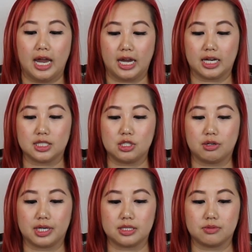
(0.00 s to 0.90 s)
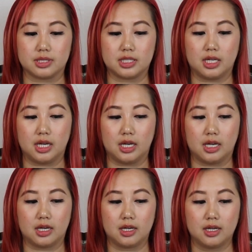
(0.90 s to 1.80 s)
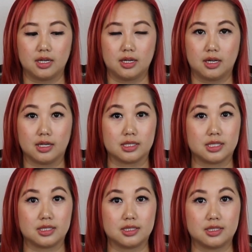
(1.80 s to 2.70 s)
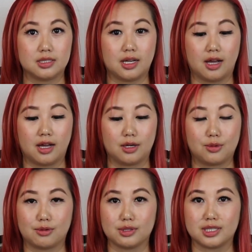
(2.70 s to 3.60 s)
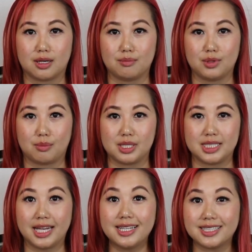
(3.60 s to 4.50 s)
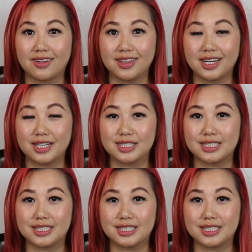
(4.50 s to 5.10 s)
and you guys will see us grill some yummy steaks on there.